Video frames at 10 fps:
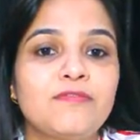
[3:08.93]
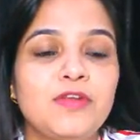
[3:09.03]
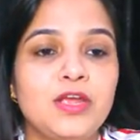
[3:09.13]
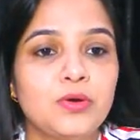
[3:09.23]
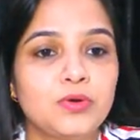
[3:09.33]

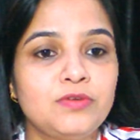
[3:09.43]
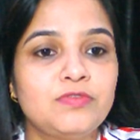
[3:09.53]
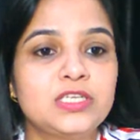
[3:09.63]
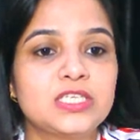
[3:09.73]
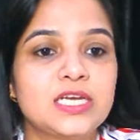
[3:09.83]
fluid
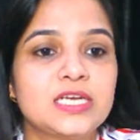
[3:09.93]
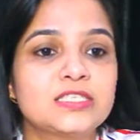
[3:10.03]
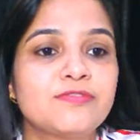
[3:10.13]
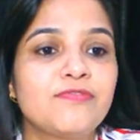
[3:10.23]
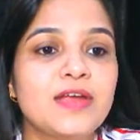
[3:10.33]
which
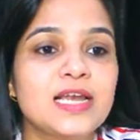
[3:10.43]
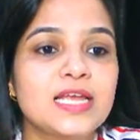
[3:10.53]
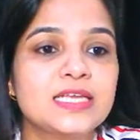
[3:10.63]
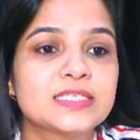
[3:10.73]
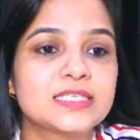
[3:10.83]
is filled
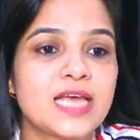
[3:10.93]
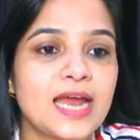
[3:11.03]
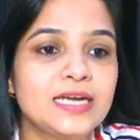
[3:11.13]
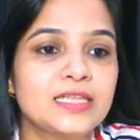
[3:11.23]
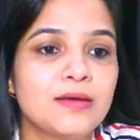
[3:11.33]

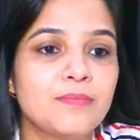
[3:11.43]
inside the